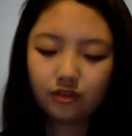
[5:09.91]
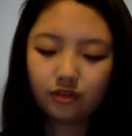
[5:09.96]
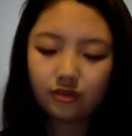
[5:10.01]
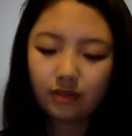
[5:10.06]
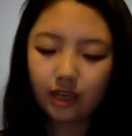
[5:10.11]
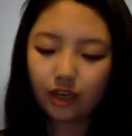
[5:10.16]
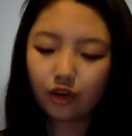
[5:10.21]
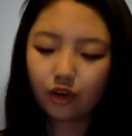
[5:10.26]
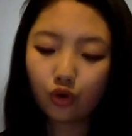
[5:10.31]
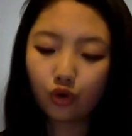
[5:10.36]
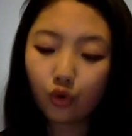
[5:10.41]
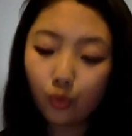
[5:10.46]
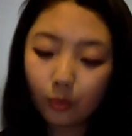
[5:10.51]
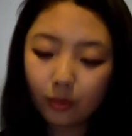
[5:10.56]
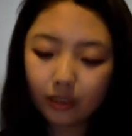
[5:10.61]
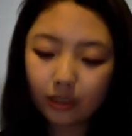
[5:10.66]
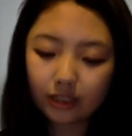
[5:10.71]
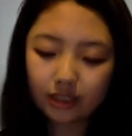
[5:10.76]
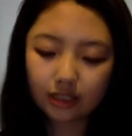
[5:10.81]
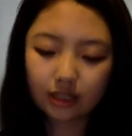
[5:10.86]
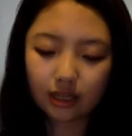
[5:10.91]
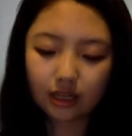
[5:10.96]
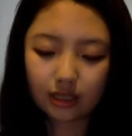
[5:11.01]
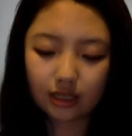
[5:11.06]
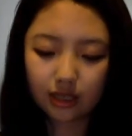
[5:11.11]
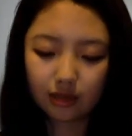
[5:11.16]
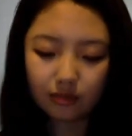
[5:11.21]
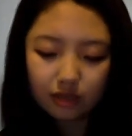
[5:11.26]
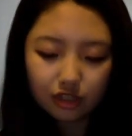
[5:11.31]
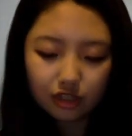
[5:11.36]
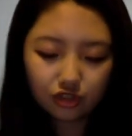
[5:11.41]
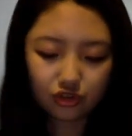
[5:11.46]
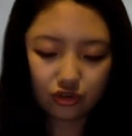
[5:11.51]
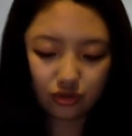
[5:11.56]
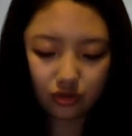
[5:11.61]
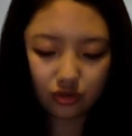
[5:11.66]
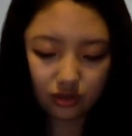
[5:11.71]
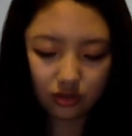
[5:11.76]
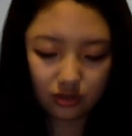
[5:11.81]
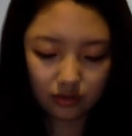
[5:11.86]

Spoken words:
I hope it's not damaged.